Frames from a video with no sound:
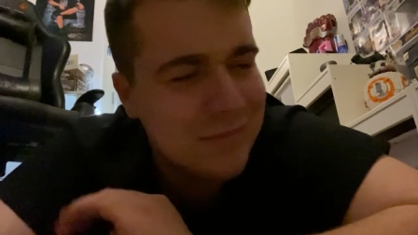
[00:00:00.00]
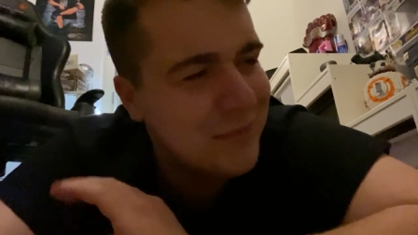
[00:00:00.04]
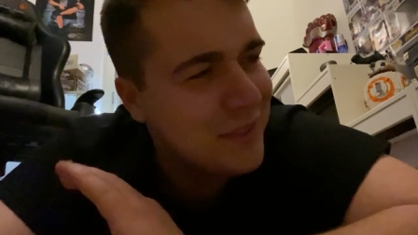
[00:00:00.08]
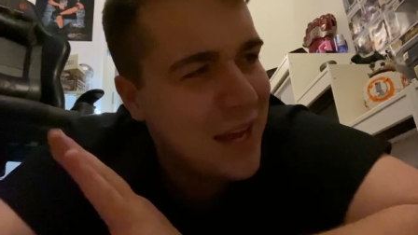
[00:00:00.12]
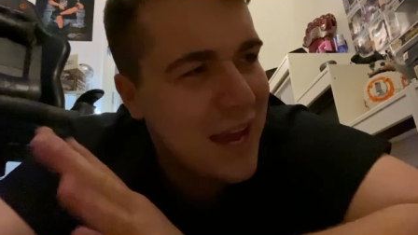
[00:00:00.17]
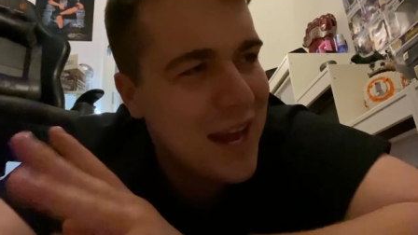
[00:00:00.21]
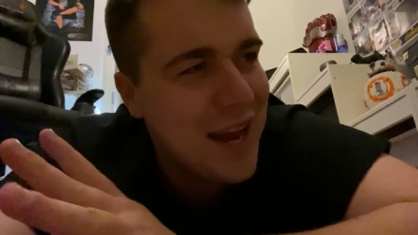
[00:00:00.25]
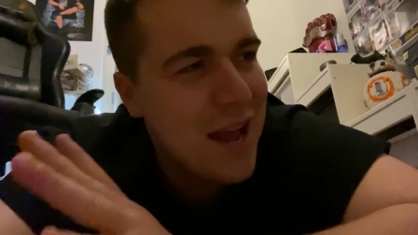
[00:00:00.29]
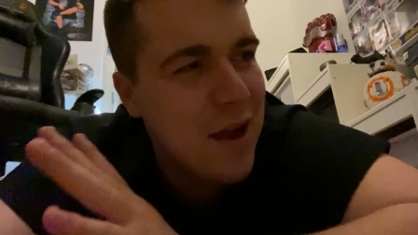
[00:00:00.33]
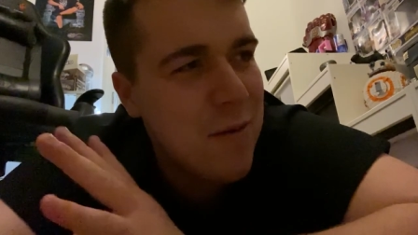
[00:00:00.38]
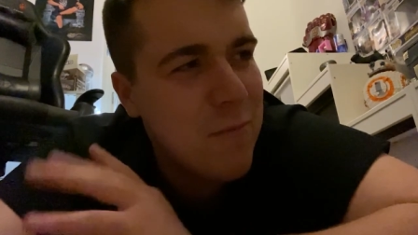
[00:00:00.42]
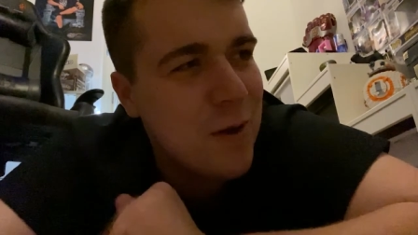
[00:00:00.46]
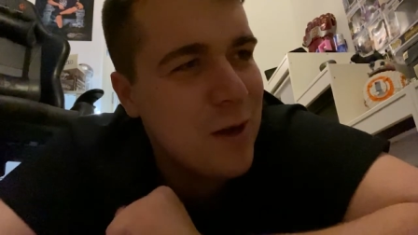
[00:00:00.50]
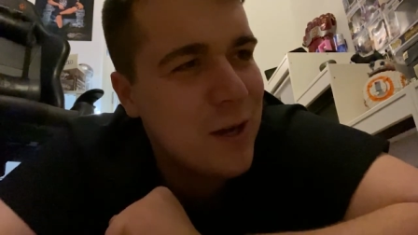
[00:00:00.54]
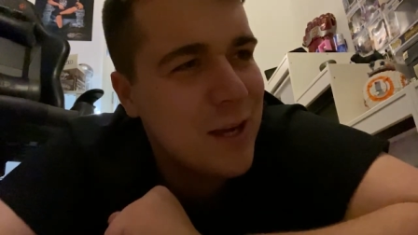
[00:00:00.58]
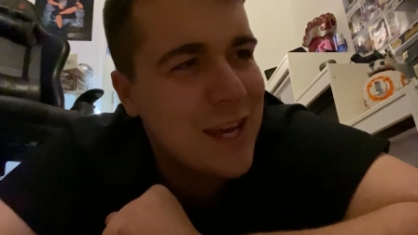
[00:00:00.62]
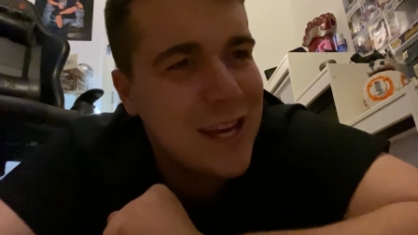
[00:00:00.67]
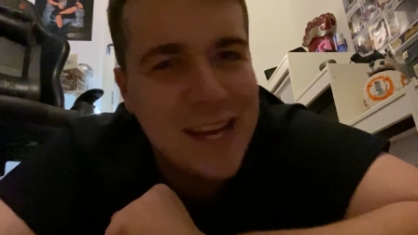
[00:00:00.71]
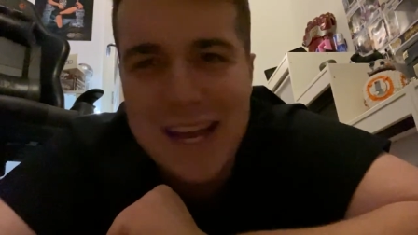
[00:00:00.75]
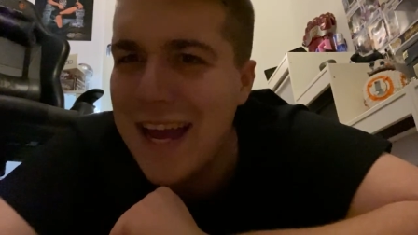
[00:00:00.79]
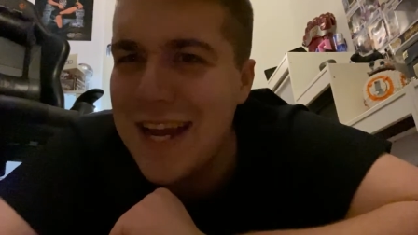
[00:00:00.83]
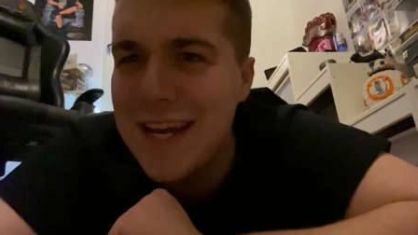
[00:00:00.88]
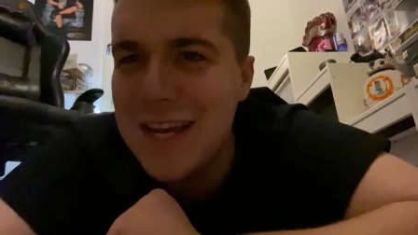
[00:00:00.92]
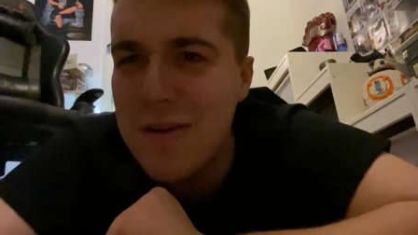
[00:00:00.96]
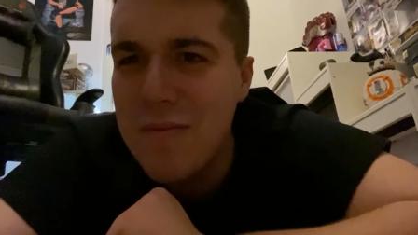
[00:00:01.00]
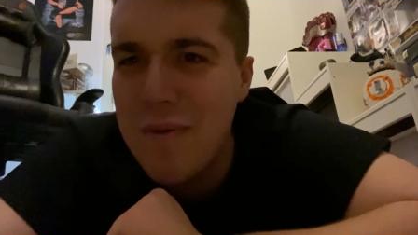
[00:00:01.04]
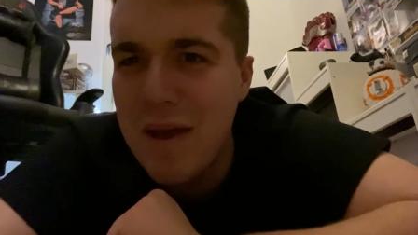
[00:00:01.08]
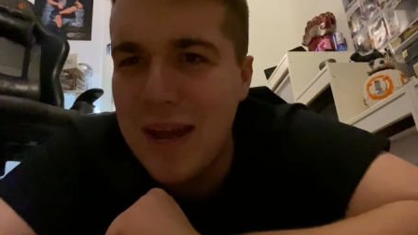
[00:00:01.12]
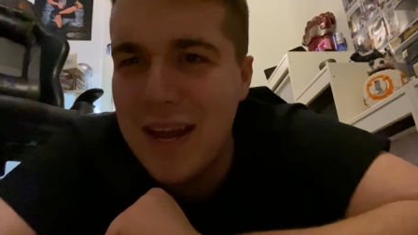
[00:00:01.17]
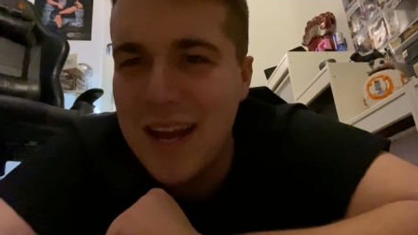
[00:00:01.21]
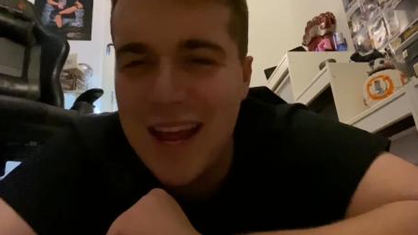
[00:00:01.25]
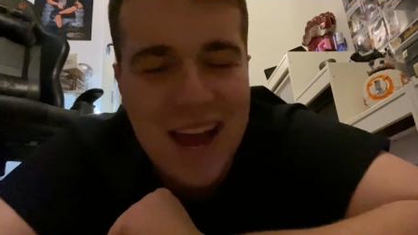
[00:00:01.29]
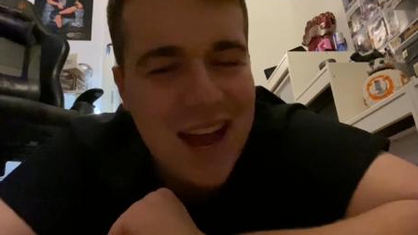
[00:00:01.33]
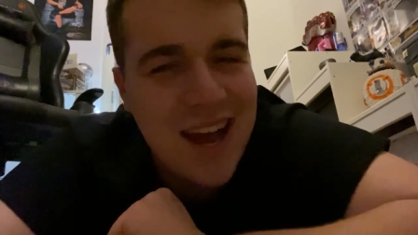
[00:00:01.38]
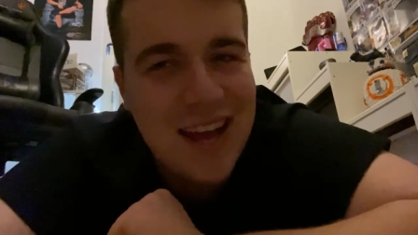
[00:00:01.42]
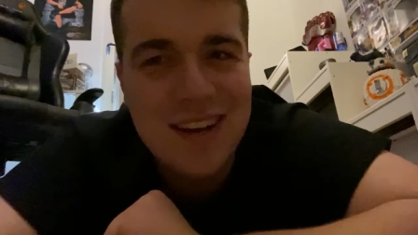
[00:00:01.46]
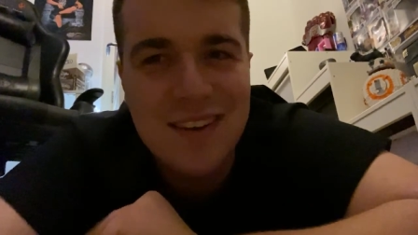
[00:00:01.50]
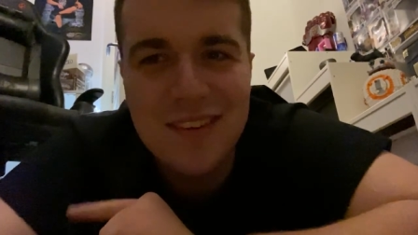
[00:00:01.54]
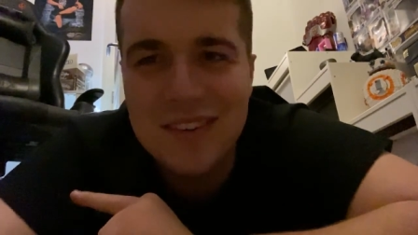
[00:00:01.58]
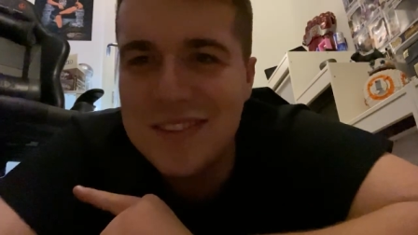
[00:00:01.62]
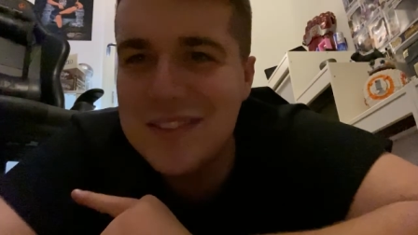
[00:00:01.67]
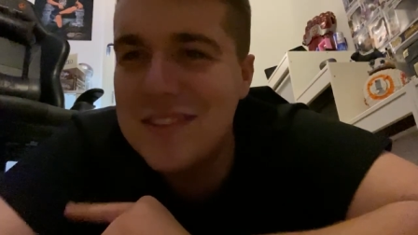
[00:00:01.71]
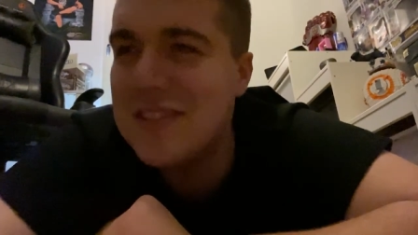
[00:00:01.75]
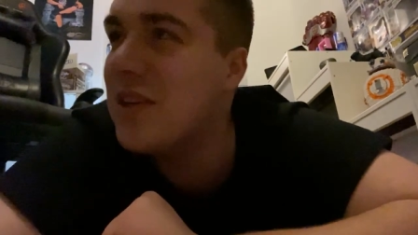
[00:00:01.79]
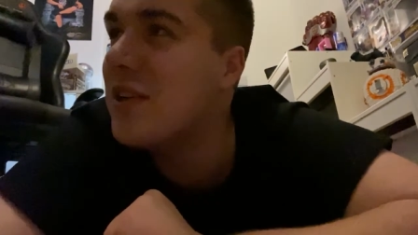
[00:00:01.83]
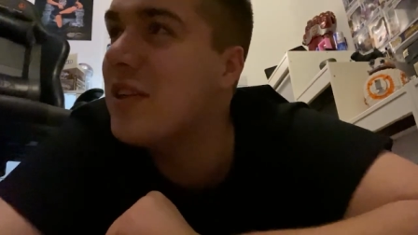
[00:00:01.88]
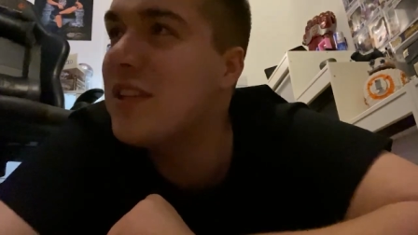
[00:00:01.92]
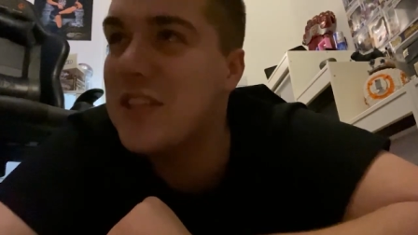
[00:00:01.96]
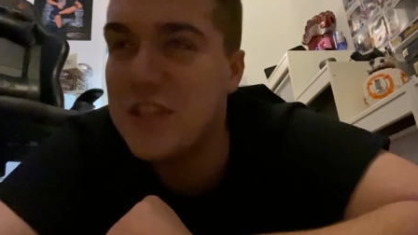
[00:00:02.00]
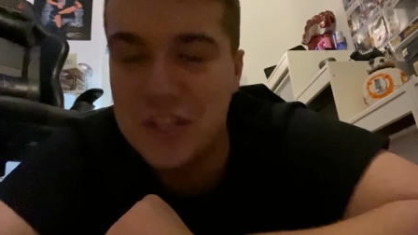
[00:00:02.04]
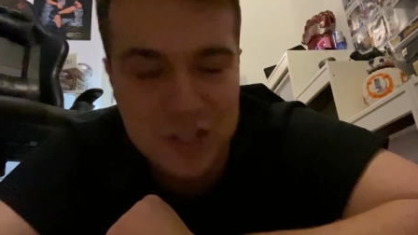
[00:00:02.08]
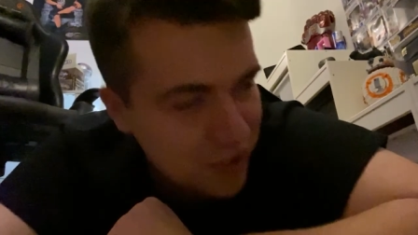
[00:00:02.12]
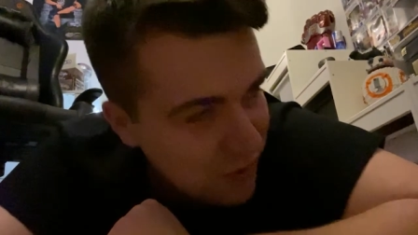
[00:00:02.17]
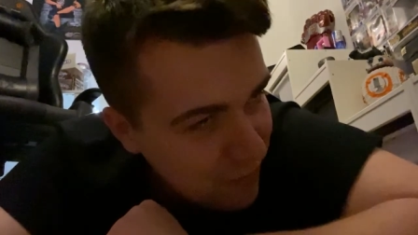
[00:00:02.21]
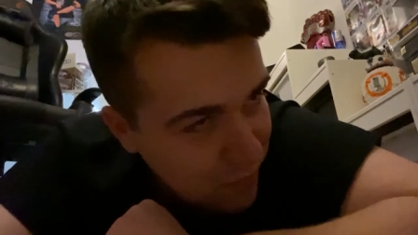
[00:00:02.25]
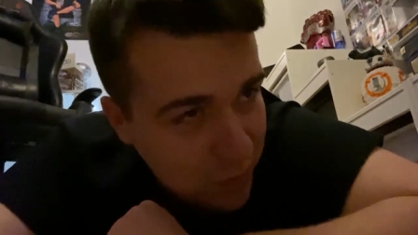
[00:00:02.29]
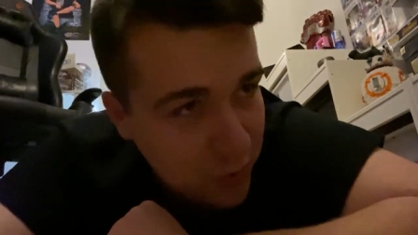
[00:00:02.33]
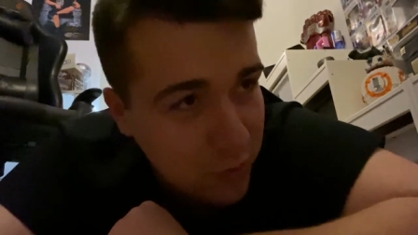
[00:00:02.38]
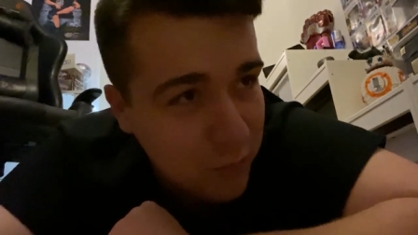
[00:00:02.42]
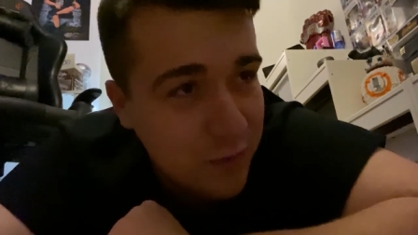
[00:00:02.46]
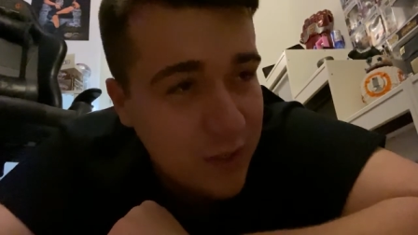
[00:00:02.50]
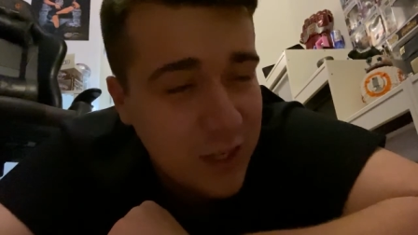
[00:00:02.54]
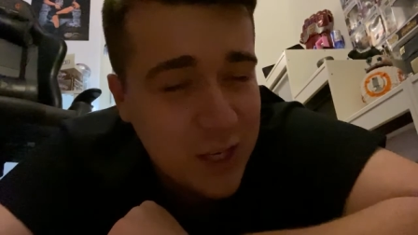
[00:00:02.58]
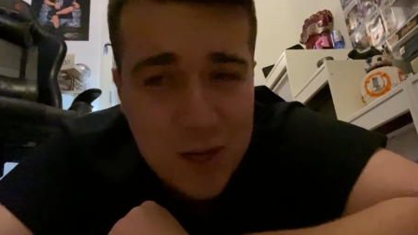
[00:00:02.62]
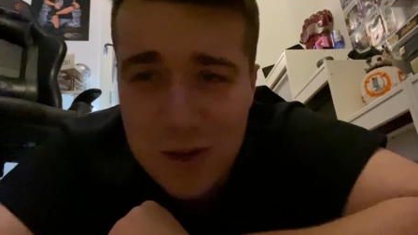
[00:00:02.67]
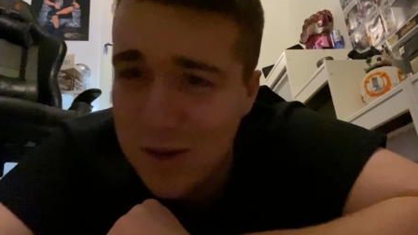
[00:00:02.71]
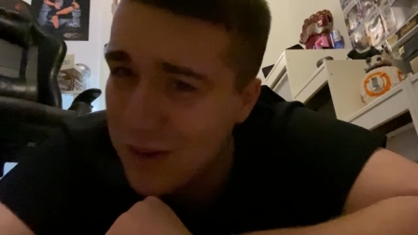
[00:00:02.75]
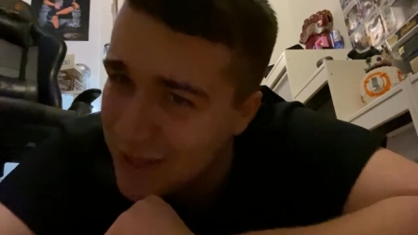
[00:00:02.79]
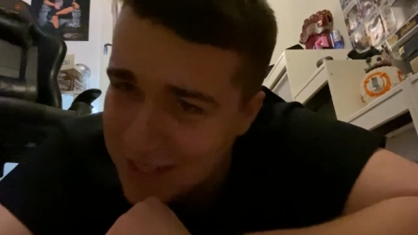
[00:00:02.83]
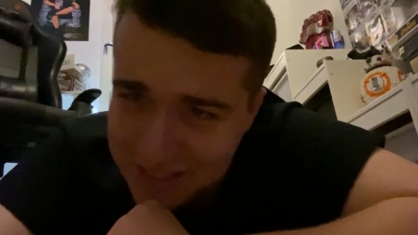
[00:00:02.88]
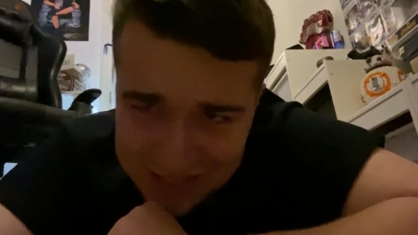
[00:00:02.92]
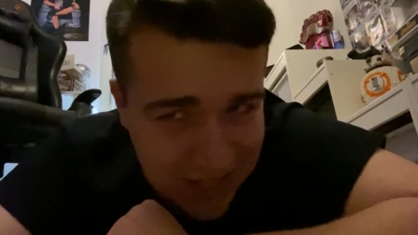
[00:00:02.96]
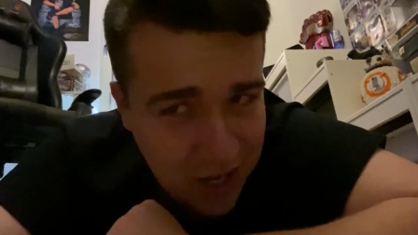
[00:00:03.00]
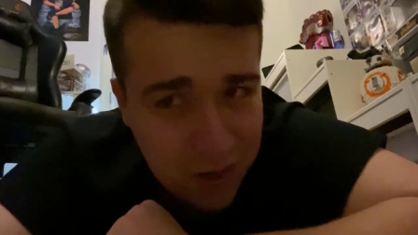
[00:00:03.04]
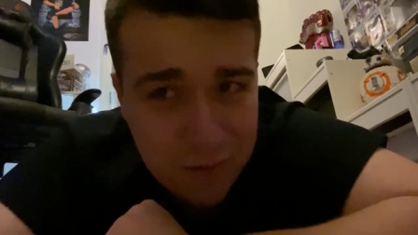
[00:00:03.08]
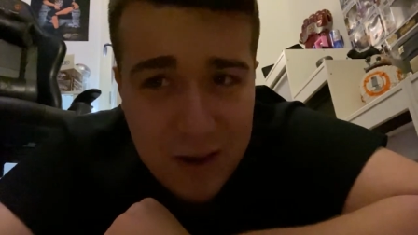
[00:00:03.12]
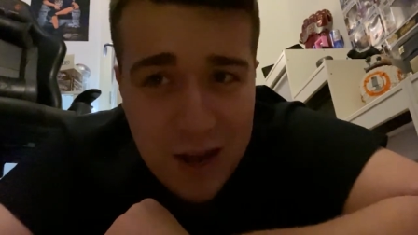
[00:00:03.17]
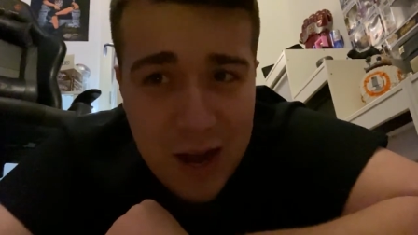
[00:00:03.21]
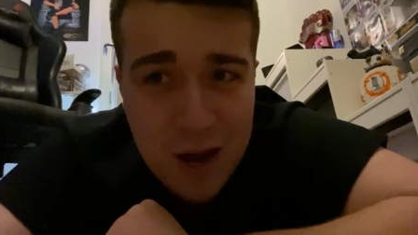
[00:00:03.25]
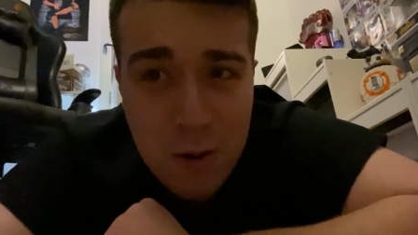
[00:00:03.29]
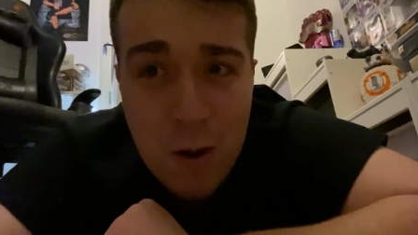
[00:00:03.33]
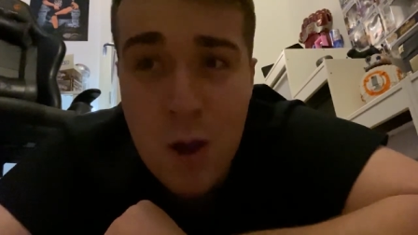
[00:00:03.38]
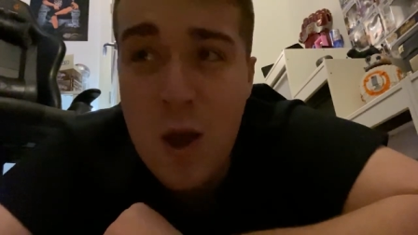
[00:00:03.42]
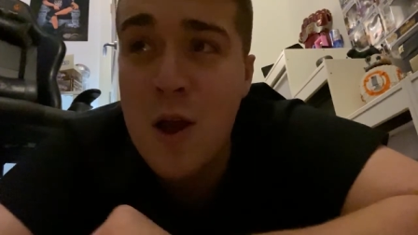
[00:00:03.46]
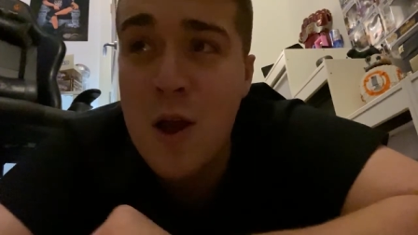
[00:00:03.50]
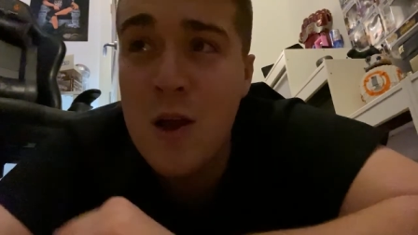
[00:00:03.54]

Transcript: Get networking, get doing. And also, the G Fuel video is out now.